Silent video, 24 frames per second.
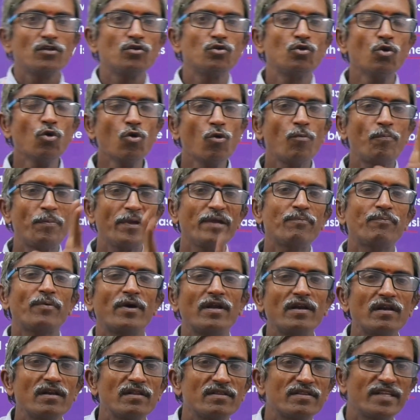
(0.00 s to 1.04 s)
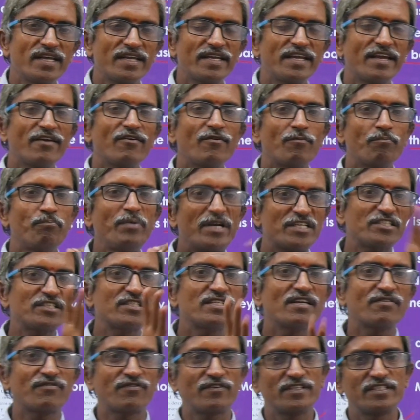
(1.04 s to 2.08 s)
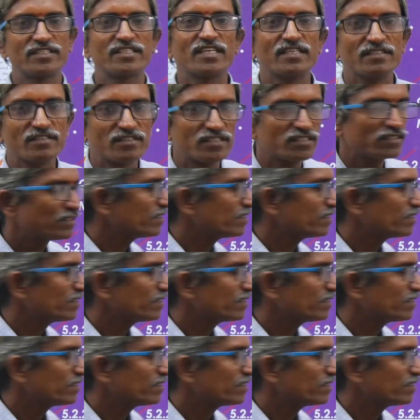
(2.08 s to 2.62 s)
Two people, they gave best definitions.